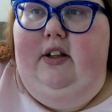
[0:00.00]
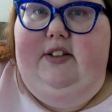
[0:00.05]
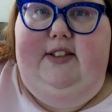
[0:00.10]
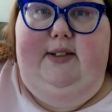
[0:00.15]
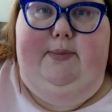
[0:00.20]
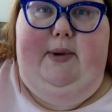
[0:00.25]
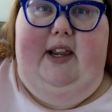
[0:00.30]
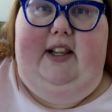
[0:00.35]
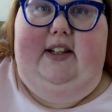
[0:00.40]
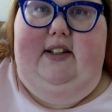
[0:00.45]
to
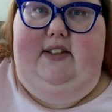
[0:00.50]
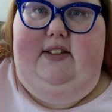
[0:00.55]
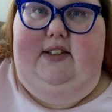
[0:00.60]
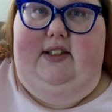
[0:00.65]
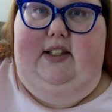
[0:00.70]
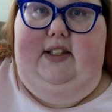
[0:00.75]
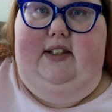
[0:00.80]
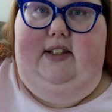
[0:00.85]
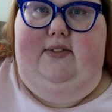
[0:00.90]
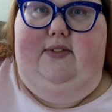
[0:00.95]
make the
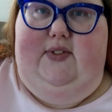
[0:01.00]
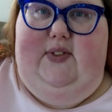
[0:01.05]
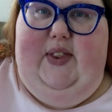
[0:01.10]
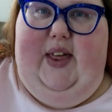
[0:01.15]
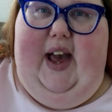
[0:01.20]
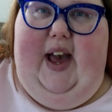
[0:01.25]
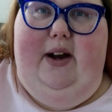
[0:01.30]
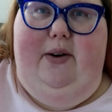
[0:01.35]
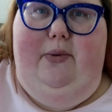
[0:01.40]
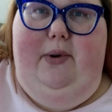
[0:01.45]
sleeves
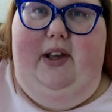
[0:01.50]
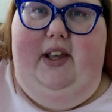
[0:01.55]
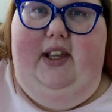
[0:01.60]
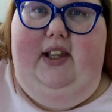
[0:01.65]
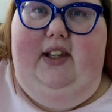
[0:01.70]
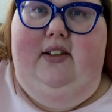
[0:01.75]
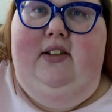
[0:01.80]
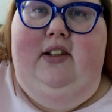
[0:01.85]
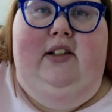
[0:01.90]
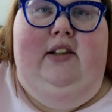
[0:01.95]
that
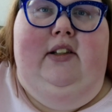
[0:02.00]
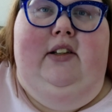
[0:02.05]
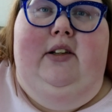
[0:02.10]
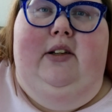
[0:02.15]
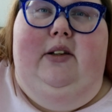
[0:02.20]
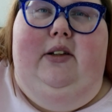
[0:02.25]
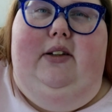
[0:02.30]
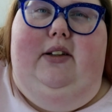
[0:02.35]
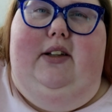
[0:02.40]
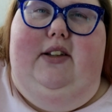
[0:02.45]
way,
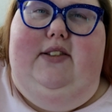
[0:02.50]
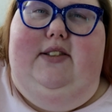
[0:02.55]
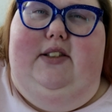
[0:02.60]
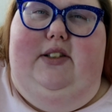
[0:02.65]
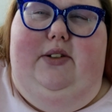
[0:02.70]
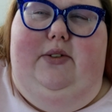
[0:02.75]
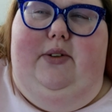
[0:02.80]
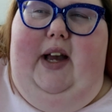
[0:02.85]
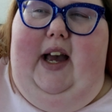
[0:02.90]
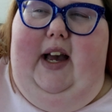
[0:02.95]
because
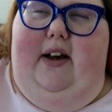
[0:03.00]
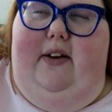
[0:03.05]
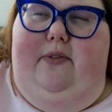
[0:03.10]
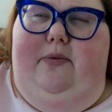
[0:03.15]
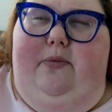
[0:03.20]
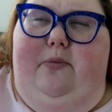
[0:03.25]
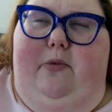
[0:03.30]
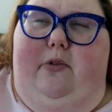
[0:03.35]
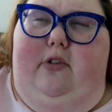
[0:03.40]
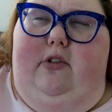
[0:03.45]
you
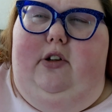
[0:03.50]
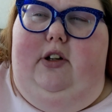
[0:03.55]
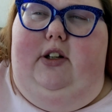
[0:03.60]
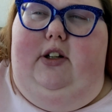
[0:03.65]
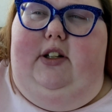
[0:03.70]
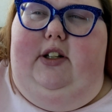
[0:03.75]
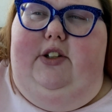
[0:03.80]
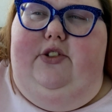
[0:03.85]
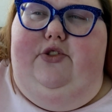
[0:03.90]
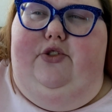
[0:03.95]
have more
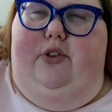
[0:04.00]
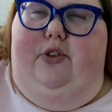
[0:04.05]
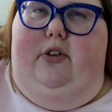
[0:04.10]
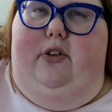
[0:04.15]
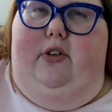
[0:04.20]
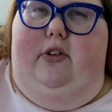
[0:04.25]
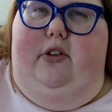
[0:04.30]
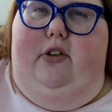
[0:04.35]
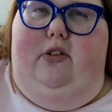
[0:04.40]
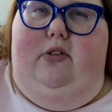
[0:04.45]

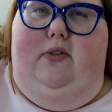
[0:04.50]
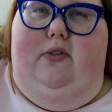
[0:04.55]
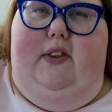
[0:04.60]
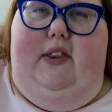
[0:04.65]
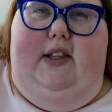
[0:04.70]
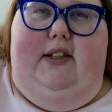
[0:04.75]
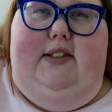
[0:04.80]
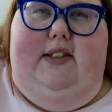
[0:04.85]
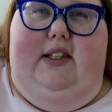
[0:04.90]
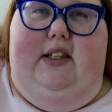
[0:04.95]
control over
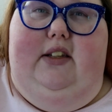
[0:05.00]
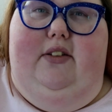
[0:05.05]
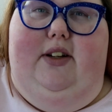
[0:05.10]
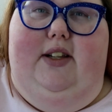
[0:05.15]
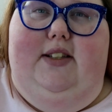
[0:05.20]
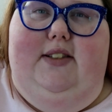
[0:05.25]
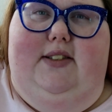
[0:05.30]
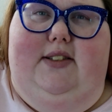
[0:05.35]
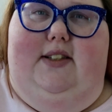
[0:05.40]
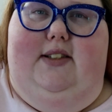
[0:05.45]
the
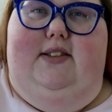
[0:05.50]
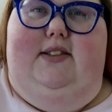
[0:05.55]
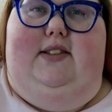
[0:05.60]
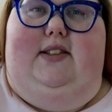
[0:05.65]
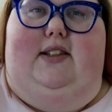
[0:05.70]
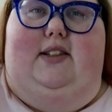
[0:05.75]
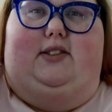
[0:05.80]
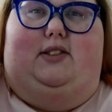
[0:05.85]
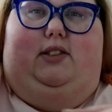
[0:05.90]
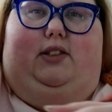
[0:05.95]
decreases,
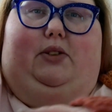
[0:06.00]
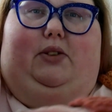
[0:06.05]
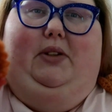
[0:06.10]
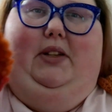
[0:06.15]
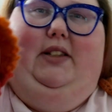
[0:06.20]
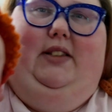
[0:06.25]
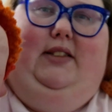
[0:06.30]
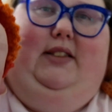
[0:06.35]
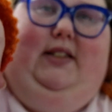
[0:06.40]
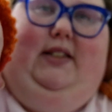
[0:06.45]
because you
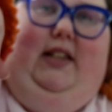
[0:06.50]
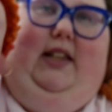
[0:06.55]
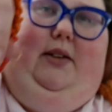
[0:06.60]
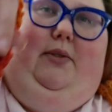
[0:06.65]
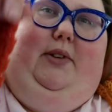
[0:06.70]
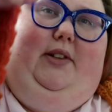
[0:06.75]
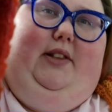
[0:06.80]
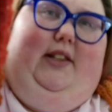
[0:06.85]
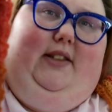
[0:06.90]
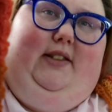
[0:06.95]
can see
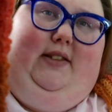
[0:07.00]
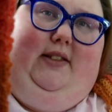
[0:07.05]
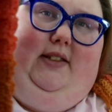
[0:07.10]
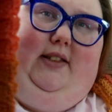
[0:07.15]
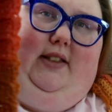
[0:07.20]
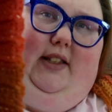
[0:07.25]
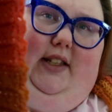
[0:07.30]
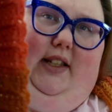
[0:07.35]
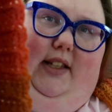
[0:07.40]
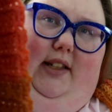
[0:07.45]
with this
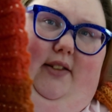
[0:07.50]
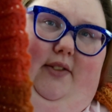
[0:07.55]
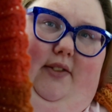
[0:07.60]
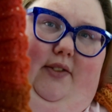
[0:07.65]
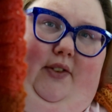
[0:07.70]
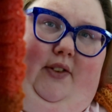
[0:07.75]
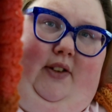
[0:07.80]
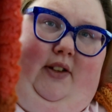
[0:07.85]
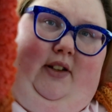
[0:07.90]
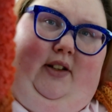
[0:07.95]

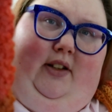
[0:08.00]
sleeve,